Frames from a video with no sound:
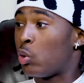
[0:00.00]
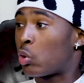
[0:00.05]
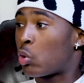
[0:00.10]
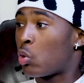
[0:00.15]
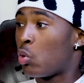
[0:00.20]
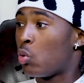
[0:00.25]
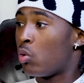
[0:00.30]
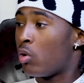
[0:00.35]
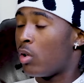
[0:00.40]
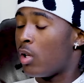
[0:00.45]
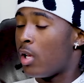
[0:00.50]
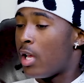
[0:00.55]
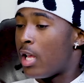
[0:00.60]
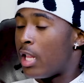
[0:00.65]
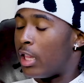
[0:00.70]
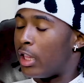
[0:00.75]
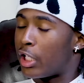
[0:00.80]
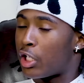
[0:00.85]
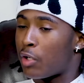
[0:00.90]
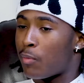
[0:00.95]
school,
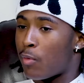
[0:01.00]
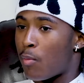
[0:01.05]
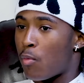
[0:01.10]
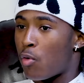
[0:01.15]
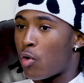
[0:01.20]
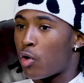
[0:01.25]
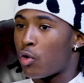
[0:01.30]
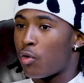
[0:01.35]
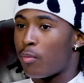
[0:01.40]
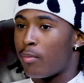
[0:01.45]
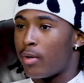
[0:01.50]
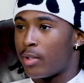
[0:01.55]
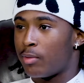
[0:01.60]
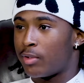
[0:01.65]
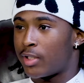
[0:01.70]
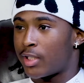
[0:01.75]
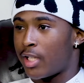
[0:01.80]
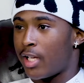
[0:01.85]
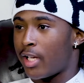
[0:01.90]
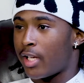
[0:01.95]
Lincoln Memorial, but it was
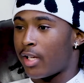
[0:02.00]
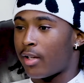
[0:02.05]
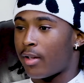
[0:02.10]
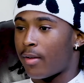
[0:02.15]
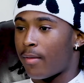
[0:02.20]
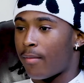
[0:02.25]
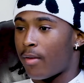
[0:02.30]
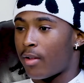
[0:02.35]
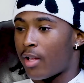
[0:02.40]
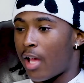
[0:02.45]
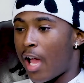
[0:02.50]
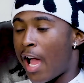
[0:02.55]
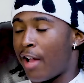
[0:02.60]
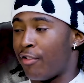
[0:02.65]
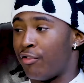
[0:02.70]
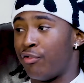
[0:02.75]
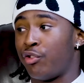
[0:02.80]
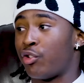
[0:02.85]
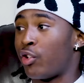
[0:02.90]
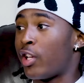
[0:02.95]
just like
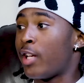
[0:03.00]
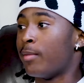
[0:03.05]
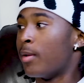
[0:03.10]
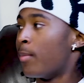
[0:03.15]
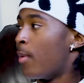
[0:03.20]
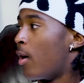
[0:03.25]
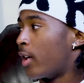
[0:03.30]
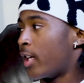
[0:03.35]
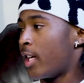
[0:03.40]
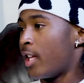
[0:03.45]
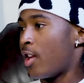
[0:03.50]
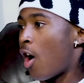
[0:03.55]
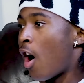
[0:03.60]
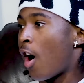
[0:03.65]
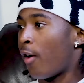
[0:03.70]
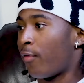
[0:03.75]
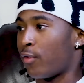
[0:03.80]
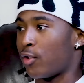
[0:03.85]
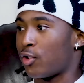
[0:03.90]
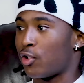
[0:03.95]
I've dreamed about getting an
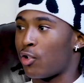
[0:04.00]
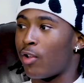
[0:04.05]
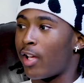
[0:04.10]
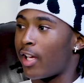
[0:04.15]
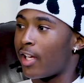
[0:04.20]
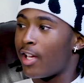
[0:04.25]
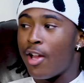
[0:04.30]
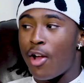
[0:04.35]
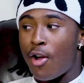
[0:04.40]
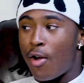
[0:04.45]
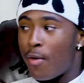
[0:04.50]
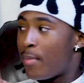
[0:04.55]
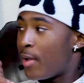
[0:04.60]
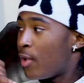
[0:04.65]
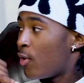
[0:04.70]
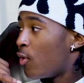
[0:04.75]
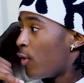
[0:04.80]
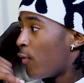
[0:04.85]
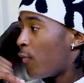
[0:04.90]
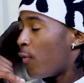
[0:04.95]
offer. So like being
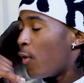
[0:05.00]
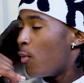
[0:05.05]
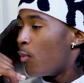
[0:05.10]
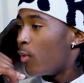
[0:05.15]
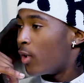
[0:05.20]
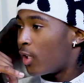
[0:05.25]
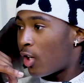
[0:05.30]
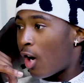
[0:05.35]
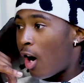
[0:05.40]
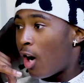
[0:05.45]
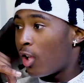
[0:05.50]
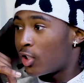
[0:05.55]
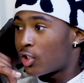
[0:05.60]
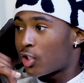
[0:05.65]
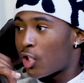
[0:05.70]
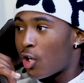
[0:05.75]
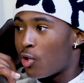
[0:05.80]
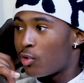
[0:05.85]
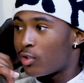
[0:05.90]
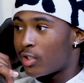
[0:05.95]
on the phone with a college
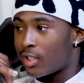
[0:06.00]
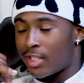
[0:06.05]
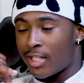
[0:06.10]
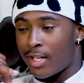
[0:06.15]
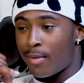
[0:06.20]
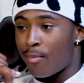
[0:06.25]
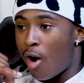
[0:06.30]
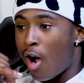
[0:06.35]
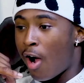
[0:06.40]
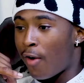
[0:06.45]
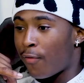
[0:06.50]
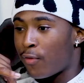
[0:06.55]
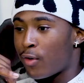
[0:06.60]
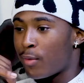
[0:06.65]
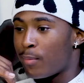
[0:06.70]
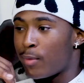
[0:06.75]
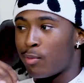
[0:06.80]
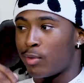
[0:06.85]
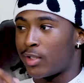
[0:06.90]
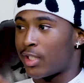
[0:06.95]
coach and him offering
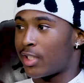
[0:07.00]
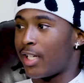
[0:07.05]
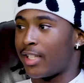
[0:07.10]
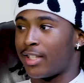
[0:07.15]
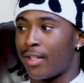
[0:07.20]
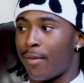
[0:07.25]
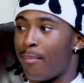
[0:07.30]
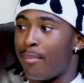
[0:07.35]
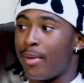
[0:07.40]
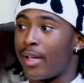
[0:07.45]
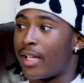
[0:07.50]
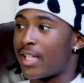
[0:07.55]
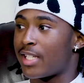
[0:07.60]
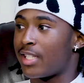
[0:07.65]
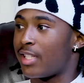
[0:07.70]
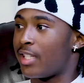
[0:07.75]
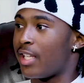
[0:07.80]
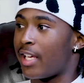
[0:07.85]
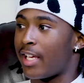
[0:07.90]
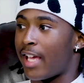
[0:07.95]
me was just like the biggest
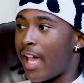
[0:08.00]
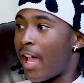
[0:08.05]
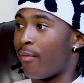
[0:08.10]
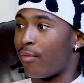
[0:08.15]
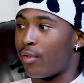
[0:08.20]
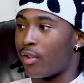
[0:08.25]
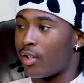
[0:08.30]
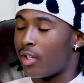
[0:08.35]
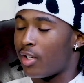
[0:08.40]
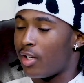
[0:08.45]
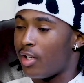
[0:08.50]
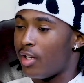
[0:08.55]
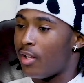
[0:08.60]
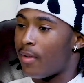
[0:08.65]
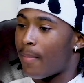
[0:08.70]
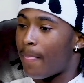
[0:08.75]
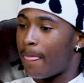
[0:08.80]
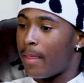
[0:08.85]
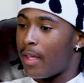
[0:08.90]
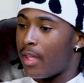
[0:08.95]
thing ever.
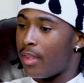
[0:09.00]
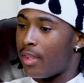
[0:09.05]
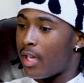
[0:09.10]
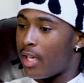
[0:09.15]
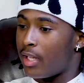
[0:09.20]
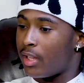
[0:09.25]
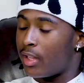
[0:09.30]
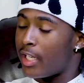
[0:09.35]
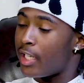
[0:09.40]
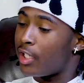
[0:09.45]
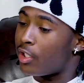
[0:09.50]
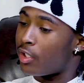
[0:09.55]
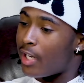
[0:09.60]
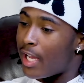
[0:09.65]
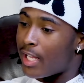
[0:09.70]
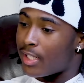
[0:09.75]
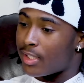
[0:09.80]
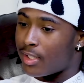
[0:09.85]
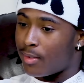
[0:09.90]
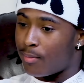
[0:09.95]
And then later
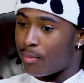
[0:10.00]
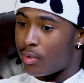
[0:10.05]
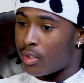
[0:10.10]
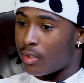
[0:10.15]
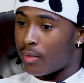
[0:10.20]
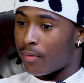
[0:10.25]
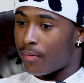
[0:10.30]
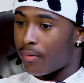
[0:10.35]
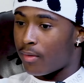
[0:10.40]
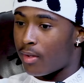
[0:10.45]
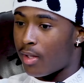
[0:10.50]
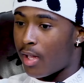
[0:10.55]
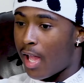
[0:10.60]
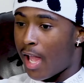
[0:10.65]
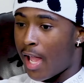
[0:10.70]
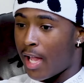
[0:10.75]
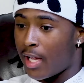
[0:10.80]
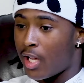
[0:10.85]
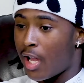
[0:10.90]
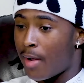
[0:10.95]
that summer,
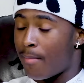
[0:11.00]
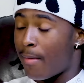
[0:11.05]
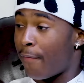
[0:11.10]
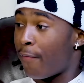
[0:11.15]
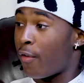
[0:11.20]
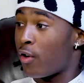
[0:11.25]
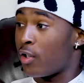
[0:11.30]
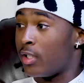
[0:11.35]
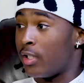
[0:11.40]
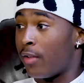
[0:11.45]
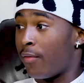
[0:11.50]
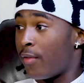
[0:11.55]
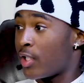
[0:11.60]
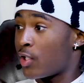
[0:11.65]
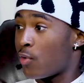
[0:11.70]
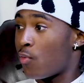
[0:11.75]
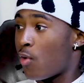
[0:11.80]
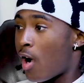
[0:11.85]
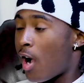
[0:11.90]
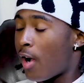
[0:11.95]
I got my first
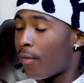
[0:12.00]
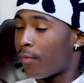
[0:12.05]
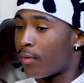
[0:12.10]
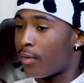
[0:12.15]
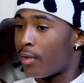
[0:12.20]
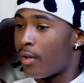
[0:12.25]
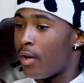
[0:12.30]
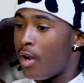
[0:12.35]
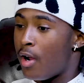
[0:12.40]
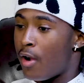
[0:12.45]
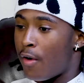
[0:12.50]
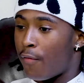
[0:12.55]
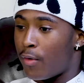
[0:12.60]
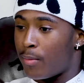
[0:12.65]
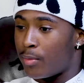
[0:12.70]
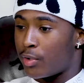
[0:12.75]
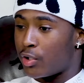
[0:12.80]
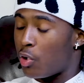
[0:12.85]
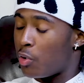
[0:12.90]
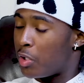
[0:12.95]
Division I offer from
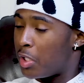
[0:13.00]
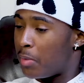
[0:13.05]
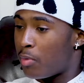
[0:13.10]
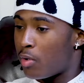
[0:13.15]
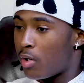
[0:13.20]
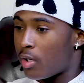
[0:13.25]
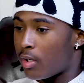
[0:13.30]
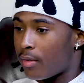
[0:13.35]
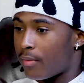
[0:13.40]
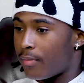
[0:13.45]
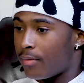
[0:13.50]
Stony Brook.